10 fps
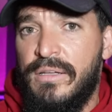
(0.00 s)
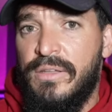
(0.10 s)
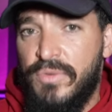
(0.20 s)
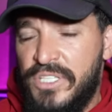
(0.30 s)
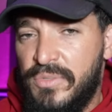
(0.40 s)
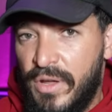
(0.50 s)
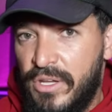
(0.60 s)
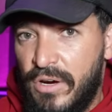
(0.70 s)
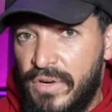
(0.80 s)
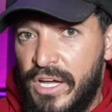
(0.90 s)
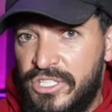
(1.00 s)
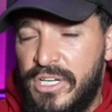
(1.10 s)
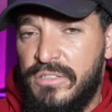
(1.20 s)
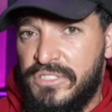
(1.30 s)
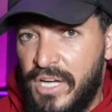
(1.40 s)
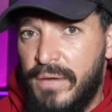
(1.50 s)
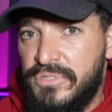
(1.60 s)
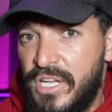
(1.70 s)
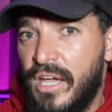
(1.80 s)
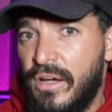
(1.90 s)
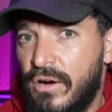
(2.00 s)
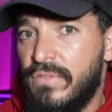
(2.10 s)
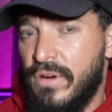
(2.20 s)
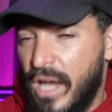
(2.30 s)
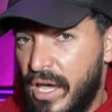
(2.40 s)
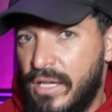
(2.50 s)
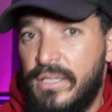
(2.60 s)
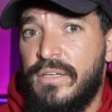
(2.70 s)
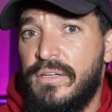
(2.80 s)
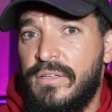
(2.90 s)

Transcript: The reason why the Overnight channel stopped staying overnight